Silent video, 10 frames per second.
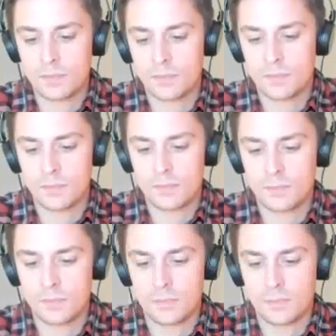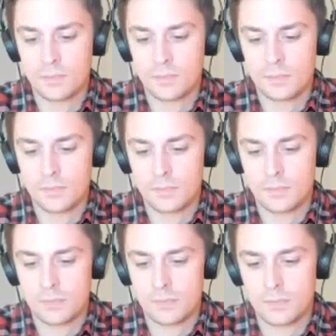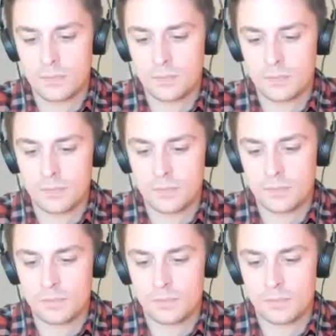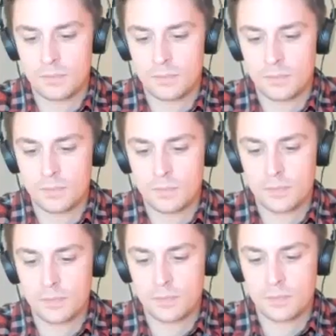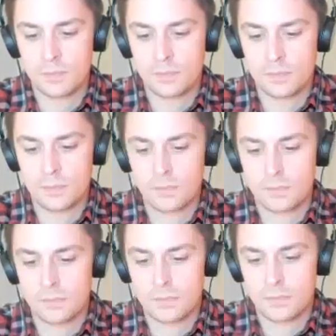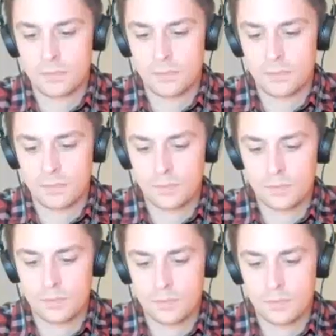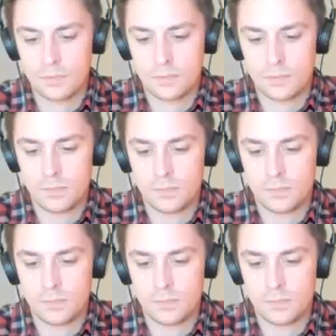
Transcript: (silent)